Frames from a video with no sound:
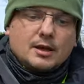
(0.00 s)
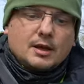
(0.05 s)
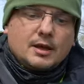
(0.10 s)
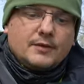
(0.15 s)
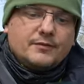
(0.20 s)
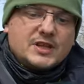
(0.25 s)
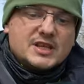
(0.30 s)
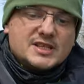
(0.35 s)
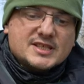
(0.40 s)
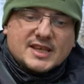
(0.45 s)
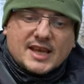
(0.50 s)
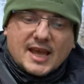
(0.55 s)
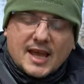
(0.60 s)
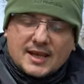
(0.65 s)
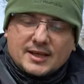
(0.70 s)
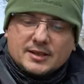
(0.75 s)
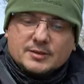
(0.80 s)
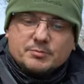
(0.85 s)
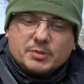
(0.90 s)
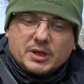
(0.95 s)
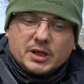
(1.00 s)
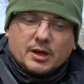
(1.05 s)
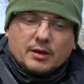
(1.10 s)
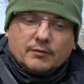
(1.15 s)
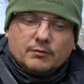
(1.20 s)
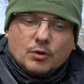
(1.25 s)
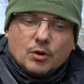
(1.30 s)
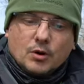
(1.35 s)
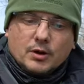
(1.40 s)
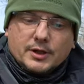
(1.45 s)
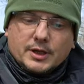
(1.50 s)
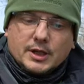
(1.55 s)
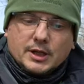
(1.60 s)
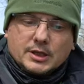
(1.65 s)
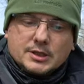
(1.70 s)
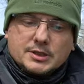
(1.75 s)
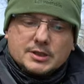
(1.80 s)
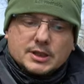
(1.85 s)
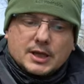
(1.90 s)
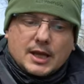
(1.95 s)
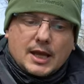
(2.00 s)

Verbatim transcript: If this cannot be avoided